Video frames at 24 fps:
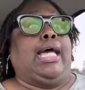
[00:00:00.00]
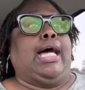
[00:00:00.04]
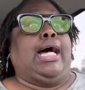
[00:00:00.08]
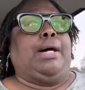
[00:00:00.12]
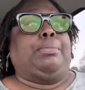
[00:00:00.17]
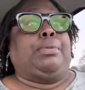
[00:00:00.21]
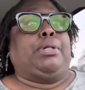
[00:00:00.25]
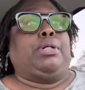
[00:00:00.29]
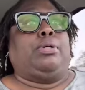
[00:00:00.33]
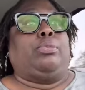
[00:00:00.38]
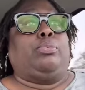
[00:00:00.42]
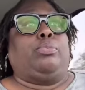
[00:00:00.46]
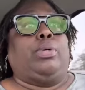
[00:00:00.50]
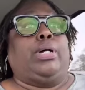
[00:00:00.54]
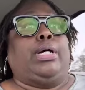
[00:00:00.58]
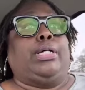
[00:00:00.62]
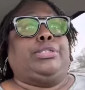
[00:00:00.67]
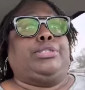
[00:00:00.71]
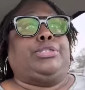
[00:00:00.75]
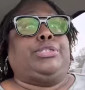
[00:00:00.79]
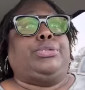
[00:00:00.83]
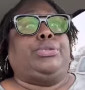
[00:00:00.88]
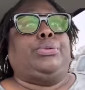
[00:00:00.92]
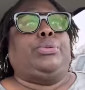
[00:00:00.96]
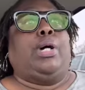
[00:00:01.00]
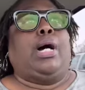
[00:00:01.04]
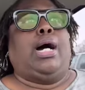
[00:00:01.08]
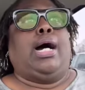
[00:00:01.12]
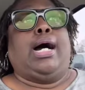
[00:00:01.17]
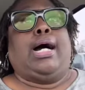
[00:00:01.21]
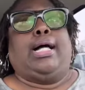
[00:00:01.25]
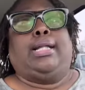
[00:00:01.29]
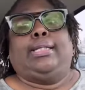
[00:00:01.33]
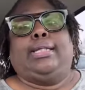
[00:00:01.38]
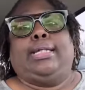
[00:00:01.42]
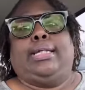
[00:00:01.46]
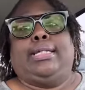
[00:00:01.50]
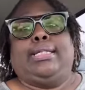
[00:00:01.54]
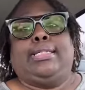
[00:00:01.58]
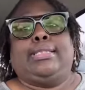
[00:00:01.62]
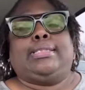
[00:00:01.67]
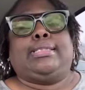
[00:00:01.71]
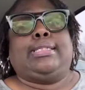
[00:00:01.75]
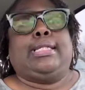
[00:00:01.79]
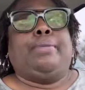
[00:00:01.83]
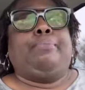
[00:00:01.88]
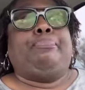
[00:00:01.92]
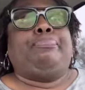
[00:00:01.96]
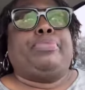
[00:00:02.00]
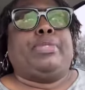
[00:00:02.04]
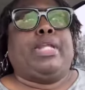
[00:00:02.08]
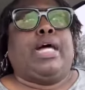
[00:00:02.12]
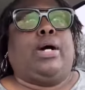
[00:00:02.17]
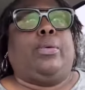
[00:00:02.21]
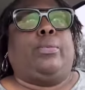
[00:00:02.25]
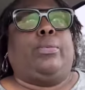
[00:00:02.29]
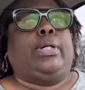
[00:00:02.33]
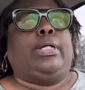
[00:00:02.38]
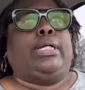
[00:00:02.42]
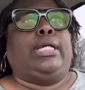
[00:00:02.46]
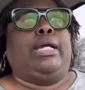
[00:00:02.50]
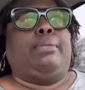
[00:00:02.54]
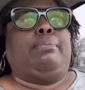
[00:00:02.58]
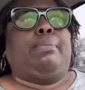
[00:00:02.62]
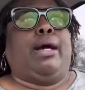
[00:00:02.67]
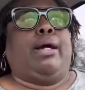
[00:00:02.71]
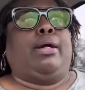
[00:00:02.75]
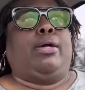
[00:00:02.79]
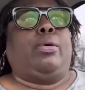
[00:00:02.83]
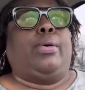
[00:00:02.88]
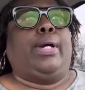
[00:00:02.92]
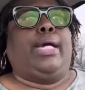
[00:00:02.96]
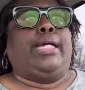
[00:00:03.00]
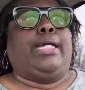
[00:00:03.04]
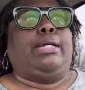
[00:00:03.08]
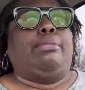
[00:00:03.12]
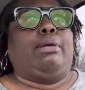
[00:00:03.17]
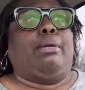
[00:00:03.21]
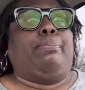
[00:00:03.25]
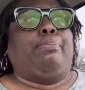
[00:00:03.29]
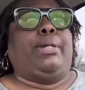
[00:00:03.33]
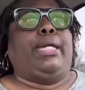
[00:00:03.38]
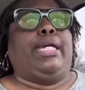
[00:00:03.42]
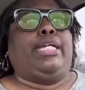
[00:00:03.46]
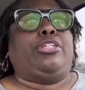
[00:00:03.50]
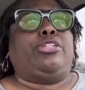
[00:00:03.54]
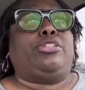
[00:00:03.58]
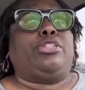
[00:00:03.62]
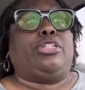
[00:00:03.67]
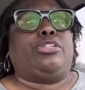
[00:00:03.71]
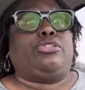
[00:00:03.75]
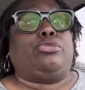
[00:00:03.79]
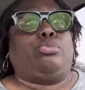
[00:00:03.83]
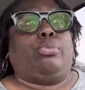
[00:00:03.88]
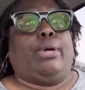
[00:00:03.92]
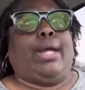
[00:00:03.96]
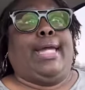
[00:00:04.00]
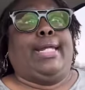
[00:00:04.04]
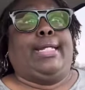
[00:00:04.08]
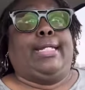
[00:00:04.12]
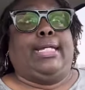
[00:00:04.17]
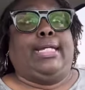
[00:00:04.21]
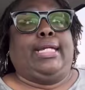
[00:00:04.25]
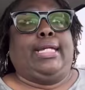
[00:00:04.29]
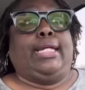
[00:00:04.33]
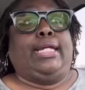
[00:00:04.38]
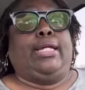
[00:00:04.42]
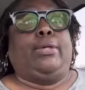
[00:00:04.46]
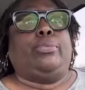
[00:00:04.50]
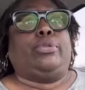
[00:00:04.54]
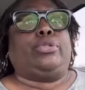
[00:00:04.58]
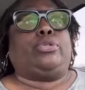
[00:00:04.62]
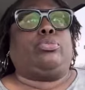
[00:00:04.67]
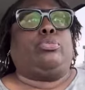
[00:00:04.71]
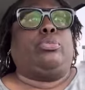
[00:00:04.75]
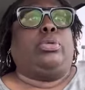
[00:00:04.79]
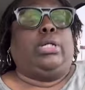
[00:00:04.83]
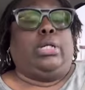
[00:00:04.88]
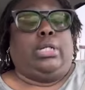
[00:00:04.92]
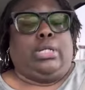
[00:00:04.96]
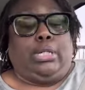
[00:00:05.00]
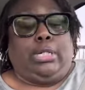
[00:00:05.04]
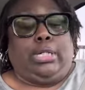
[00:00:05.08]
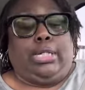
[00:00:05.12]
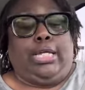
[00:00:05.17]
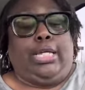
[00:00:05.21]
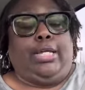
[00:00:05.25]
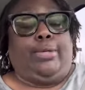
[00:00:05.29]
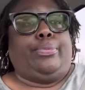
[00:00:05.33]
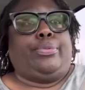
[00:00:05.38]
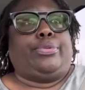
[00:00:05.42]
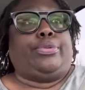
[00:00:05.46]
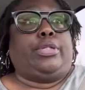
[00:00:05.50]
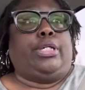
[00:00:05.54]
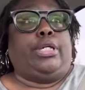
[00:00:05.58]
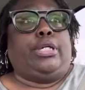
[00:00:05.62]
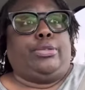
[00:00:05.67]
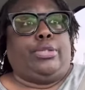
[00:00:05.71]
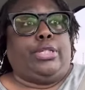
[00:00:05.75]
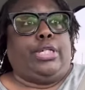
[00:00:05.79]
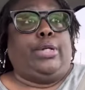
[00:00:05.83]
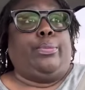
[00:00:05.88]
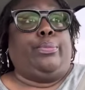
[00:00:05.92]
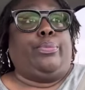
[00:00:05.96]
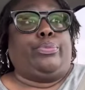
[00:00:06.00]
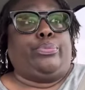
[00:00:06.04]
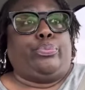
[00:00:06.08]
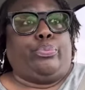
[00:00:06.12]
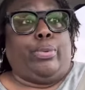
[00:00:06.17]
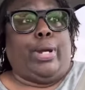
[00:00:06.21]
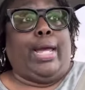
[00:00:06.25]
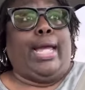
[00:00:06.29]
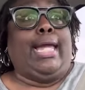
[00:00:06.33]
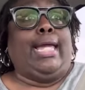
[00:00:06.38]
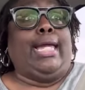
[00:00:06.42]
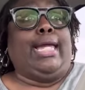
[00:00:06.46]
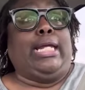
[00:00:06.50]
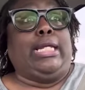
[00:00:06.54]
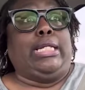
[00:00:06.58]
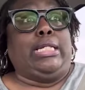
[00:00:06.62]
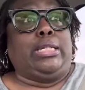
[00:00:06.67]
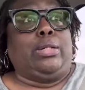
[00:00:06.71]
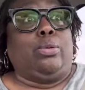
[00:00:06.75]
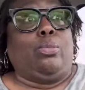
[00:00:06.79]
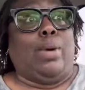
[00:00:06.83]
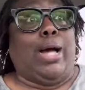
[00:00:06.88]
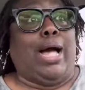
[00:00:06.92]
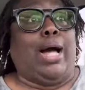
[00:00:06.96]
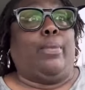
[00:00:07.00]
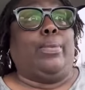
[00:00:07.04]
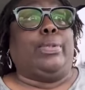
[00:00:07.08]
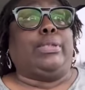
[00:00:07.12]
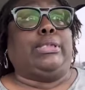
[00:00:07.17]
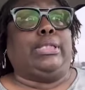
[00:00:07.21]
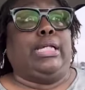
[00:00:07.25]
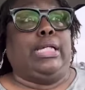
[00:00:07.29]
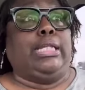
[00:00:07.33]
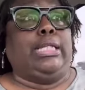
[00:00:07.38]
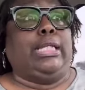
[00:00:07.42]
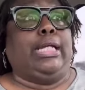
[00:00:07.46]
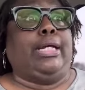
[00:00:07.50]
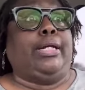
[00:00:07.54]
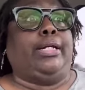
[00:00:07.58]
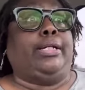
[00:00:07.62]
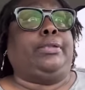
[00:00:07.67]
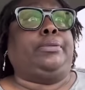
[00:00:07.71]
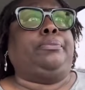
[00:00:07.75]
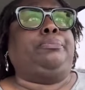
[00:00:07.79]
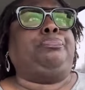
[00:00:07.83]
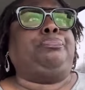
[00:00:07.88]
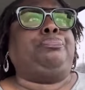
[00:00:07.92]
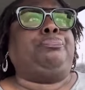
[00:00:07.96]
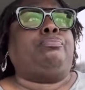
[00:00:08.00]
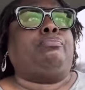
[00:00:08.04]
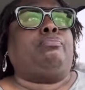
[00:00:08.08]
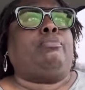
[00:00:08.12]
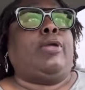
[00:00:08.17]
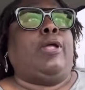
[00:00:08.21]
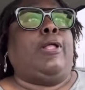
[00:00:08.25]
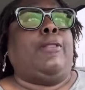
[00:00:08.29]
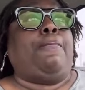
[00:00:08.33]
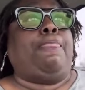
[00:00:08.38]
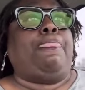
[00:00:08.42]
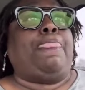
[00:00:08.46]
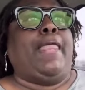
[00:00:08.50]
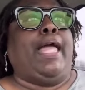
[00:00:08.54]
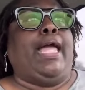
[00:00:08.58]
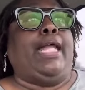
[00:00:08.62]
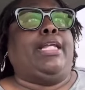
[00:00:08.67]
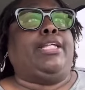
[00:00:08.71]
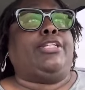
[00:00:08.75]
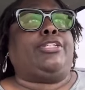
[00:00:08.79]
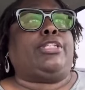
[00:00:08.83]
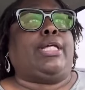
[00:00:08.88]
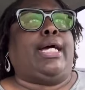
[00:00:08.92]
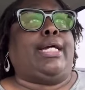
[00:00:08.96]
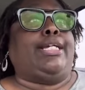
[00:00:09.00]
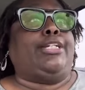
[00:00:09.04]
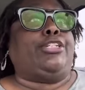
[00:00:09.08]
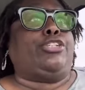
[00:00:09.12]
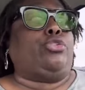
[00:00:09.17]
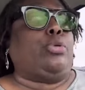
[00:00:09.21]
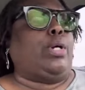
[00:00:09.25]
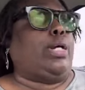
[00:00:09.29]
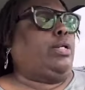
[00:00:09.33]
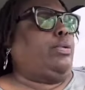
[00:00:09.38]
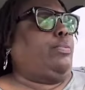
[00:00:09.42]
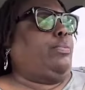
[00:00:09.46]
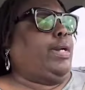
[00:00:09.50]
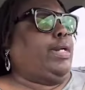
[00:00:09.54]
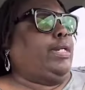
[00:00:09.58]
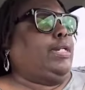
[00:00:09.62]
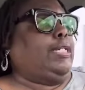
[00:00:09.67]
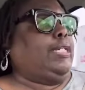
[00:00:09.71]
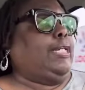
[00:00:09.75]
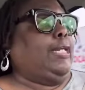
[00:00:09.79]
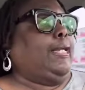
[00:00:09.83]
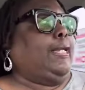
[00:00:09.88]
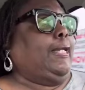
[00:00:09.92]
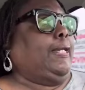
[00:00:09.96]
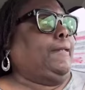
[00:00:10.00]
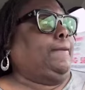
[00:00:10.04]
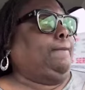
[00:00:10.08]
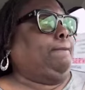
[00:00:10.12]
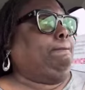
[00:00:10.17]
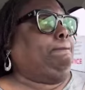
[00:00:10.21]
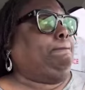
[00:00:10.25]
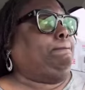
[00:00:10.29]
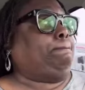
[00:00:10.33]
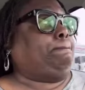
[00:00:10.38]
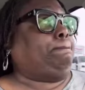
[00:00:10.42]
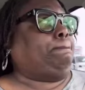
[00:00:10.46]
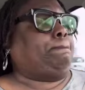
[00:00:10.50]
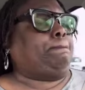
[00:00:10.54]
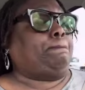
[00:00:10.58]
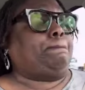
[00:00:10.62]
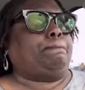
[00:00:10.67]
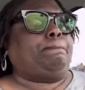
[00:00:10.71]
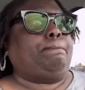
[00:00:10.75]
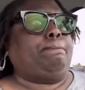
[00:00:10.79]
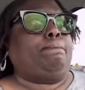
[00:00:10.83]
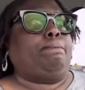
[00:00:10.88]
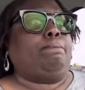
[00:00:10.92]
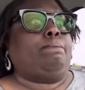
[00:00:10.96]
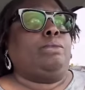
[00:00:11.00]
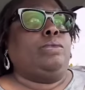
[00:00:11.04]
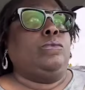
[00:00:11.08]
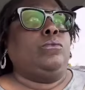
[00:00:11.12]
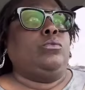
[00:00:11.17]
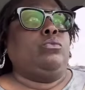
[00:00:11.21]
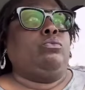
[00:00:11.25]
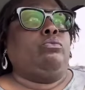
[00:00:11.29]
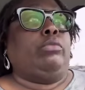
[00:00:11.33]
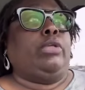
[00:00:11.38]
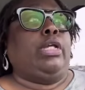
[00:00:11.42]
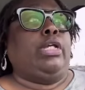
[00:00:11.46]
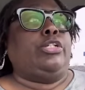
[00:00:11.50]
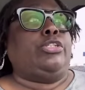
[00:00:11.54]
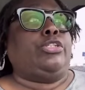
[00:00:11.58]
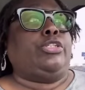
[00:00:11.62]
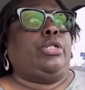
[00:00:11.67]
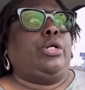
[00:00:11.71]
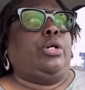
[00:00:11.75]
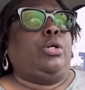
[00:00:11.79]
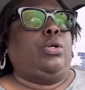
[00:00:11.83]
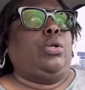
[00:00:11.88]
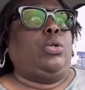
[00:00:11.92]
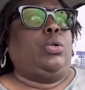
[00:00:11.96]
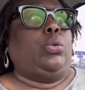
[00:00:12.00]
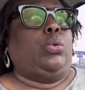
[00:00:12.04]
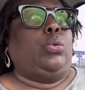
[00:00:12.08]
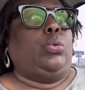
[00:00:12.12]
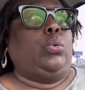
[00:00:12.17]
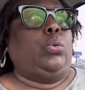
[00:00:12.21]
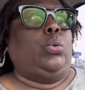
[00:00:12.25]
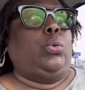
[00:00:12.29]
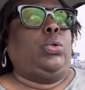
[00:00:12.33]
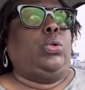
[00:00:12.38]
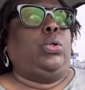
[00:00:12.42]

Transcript: I'm gonna run to Ollie's. I want to get my go ahead and get my peaches. It's raining. It was it was it, it rained while I was in there, and it's like it's trying to rain again. So